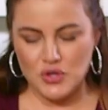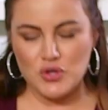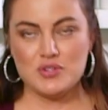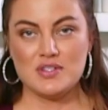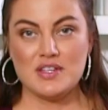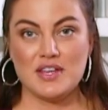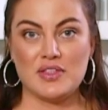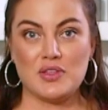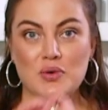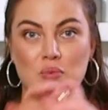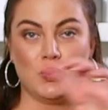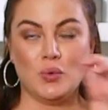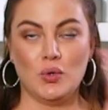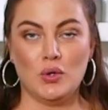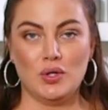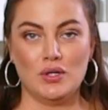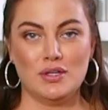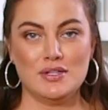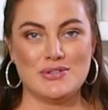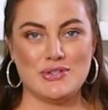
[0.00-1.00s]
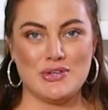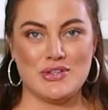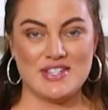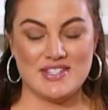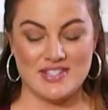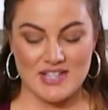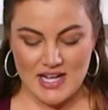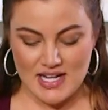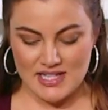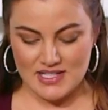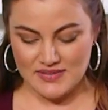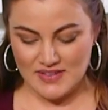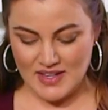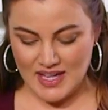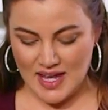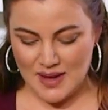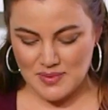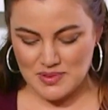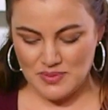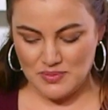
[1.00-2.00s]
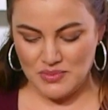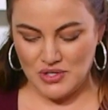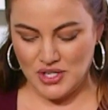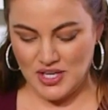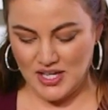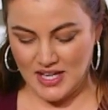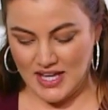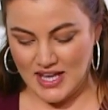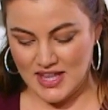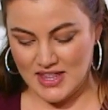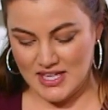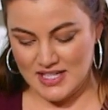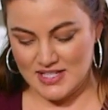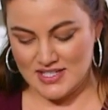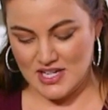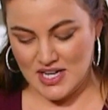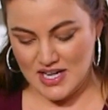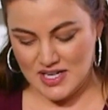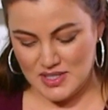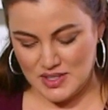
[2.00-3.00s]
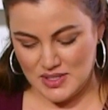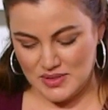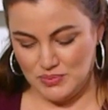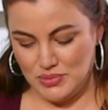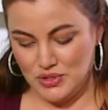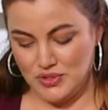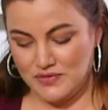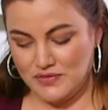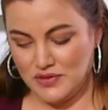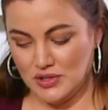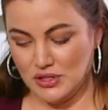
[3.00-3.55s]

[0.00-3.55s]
using the walls or the sides of the capsicum, you can get these nice, beautiful